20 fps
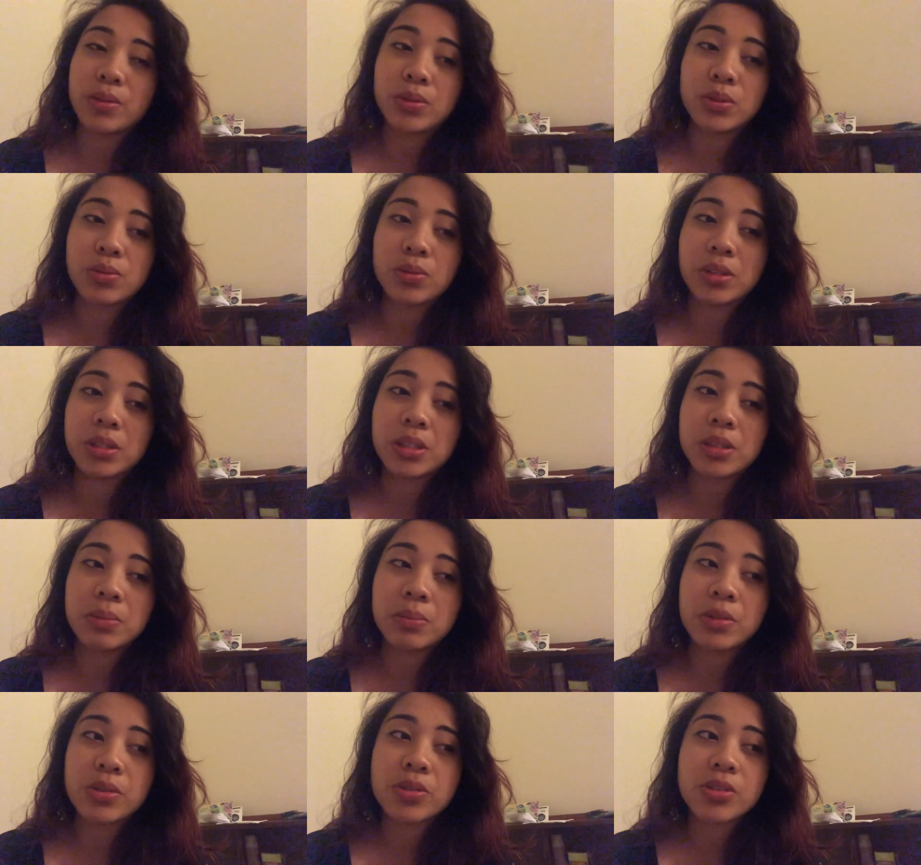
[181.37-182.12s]
I was really
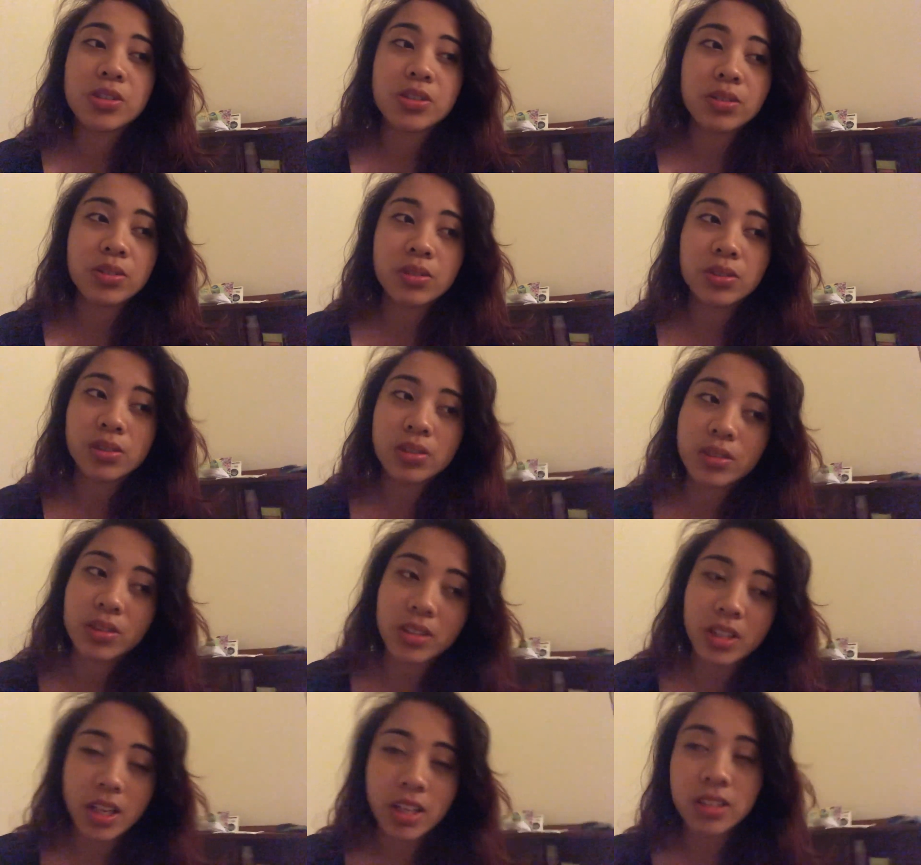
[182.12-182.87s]

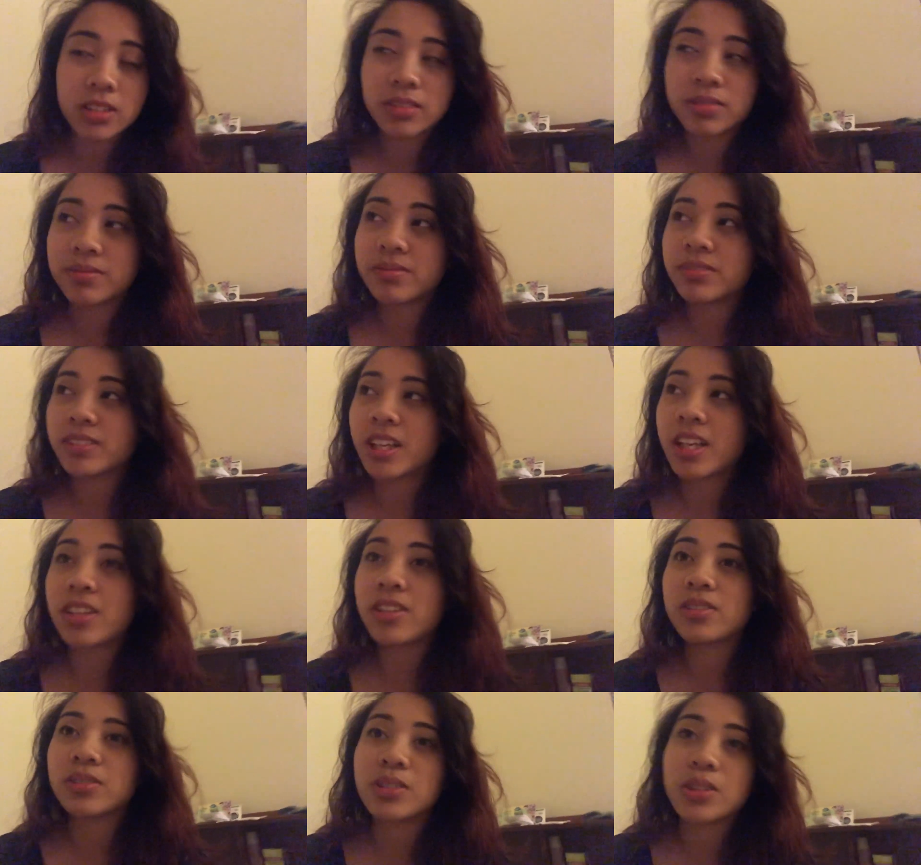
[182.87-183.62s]
emotional, I
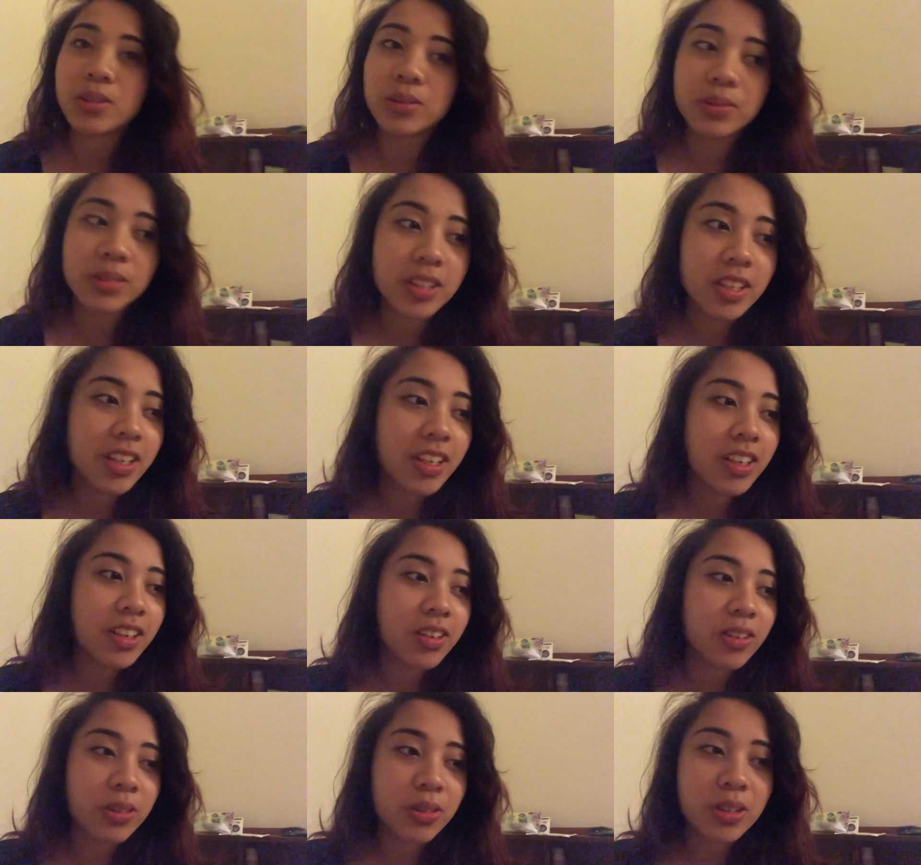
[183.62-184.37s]
don't know,
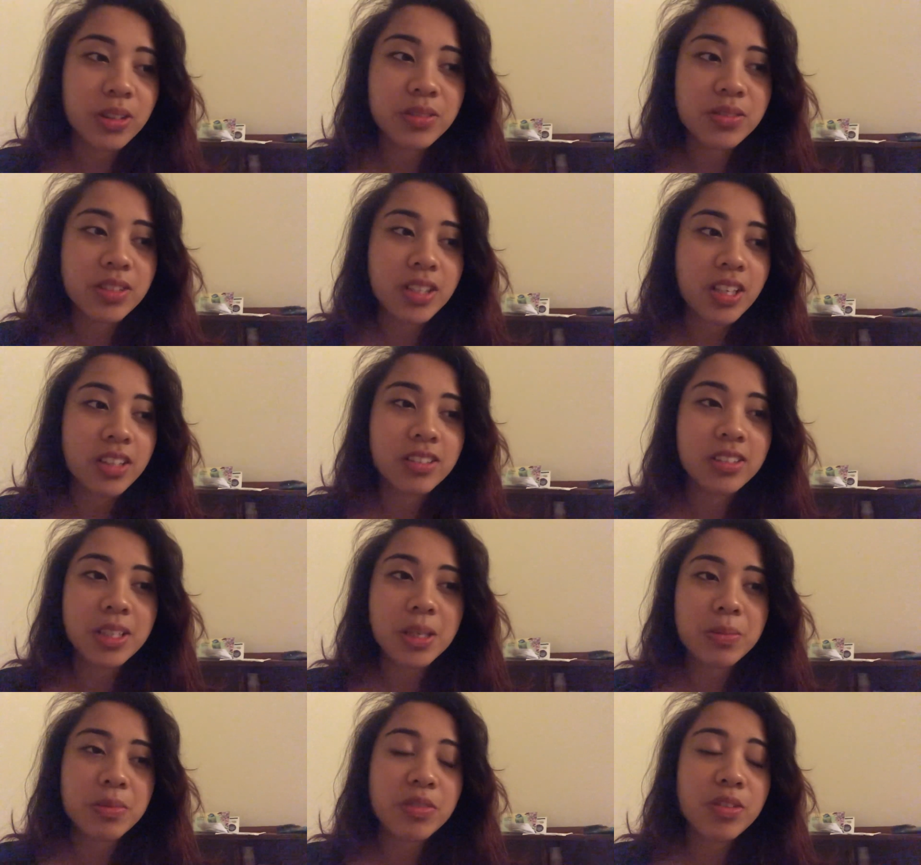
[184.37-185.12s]
or if that
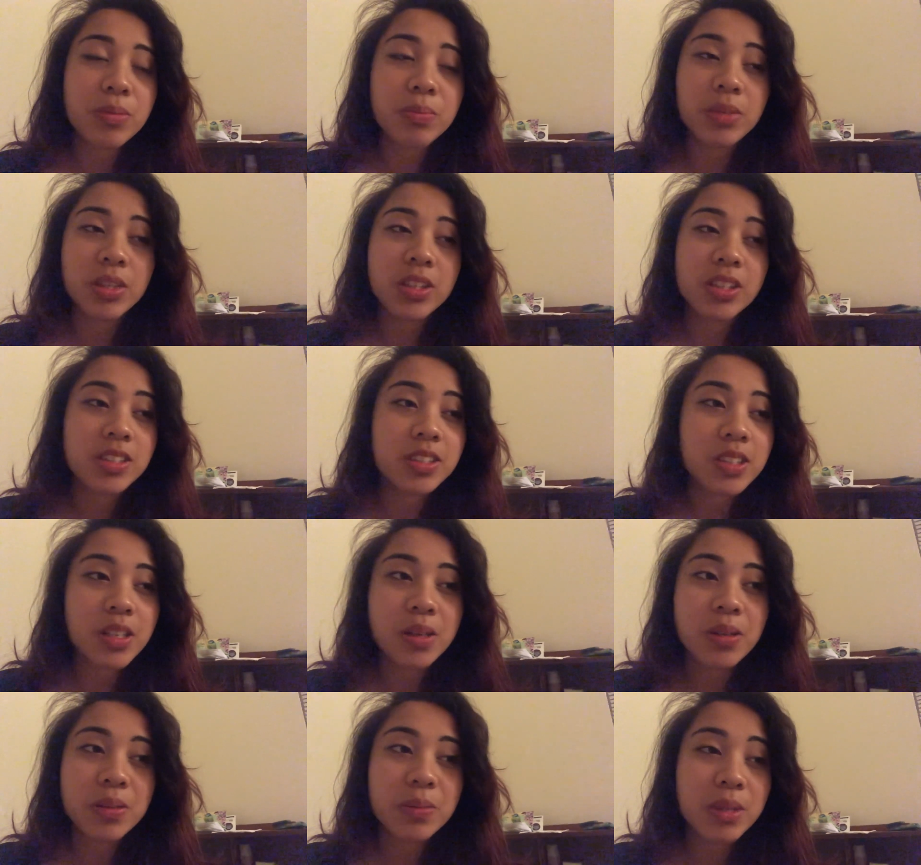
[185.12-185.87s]
time of the month is
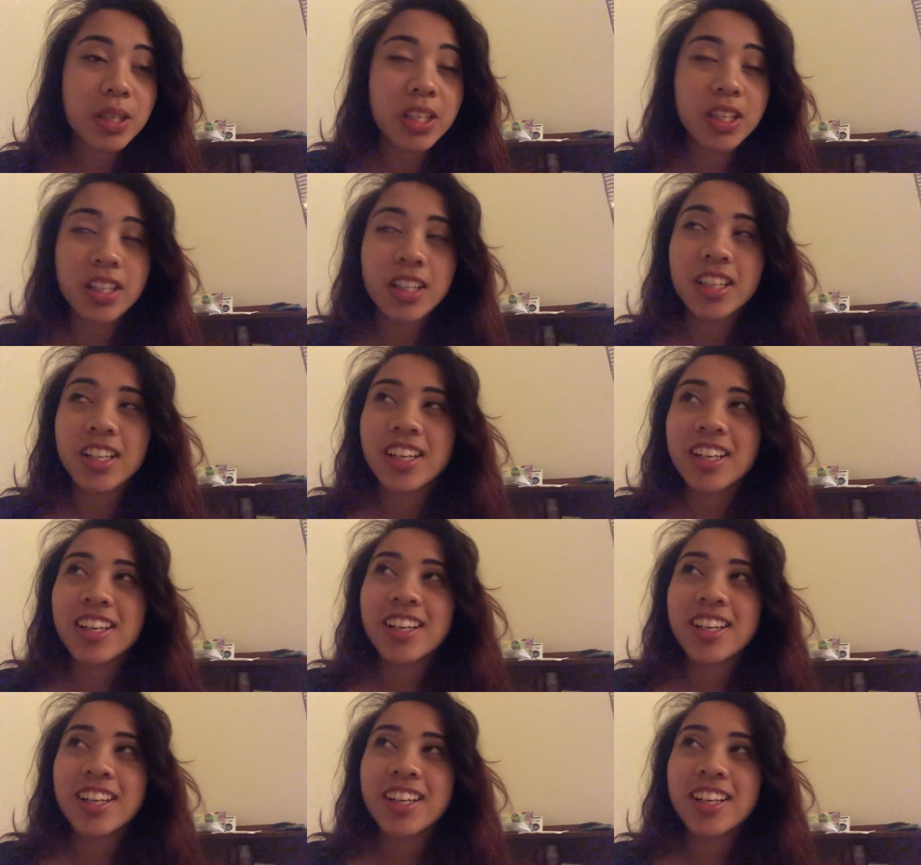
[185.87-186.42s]
coming,